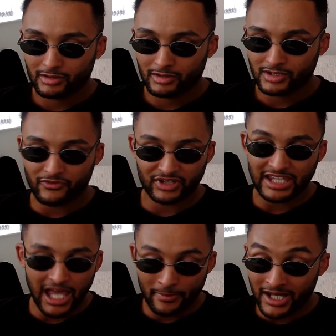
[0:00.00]
So
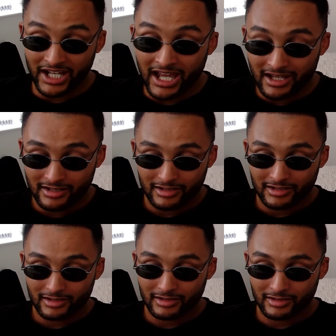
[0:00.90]
forget about that.
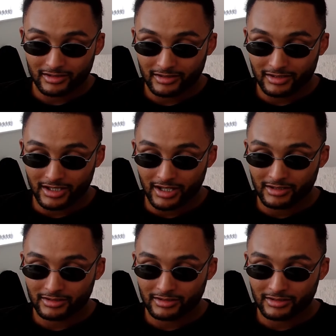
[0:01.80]
Yeah.